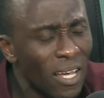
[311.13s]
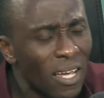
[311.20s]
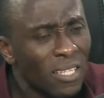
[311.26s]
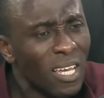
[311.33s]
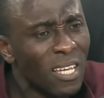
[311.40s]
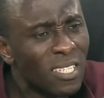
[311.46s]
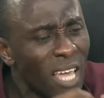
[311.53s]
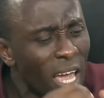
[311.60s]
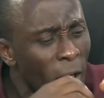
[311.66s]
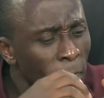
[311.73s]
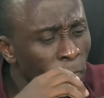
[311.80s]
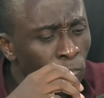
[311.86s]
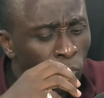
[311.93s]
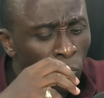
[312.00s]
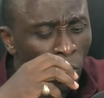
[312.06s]
Just say,
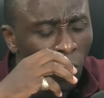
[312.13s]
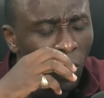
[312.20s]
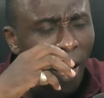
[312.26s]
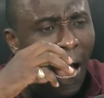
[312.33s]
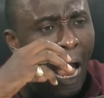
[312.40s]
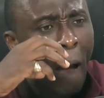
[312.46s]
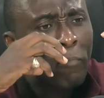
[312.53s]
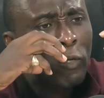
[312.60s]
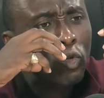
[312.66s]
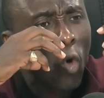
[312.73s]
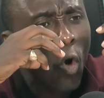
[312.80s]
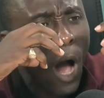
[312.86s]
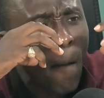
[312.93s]
I am so